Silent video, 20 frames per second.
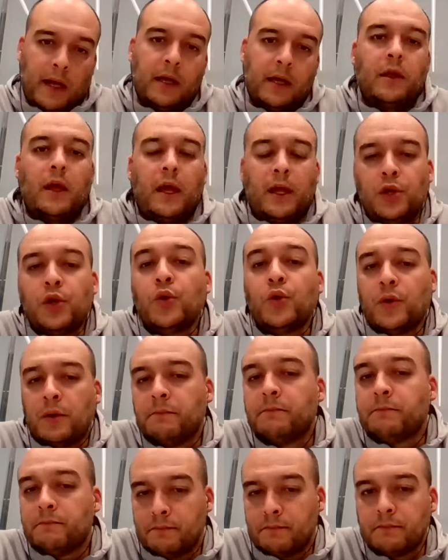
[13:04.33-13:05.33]
I knew
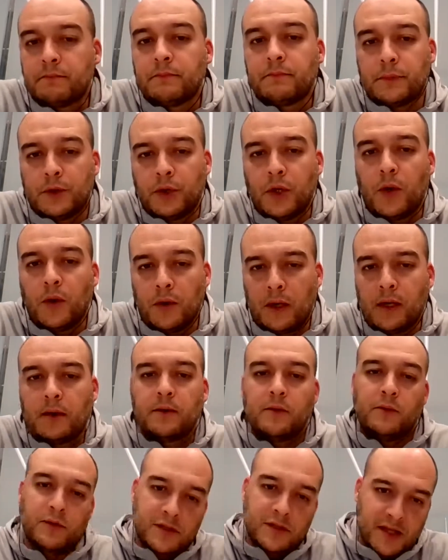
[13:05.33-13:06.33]
him. I
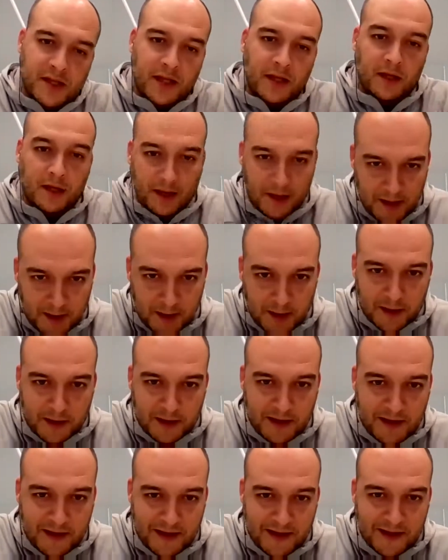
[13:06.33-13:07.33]
would say,
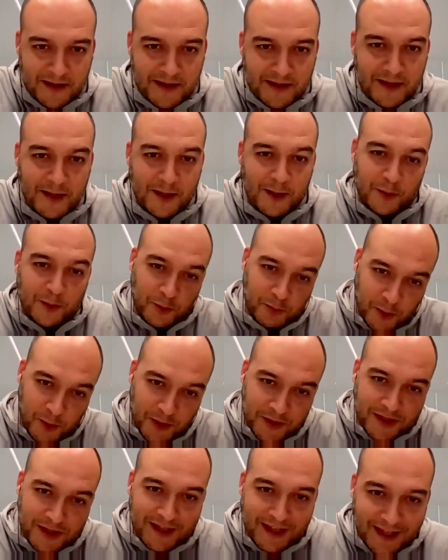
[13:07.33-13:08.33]
good
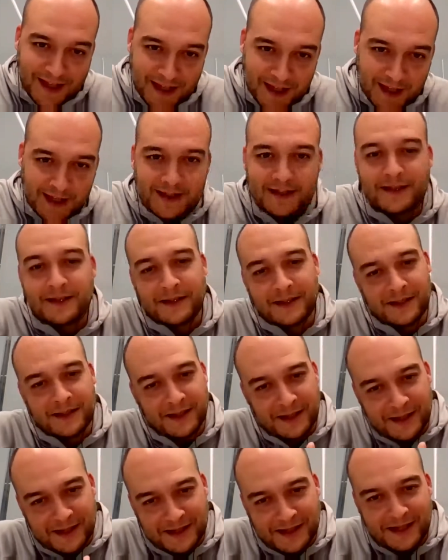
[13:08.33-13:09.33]
morning, King.
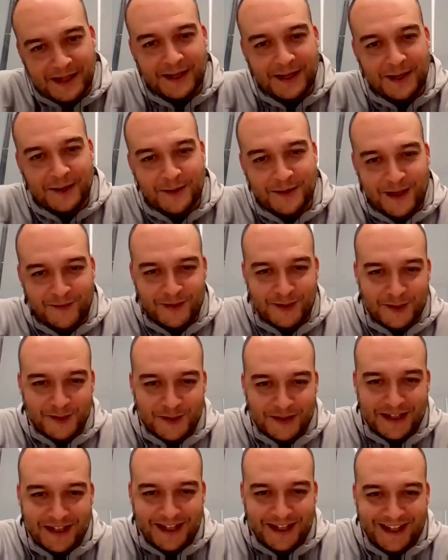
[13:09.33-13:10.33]
Good
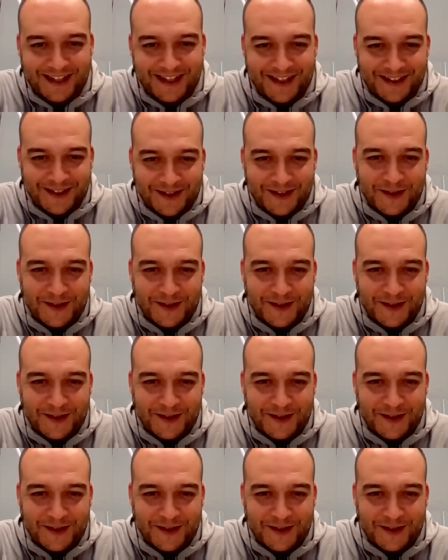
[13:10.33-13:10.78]
afternoon, King.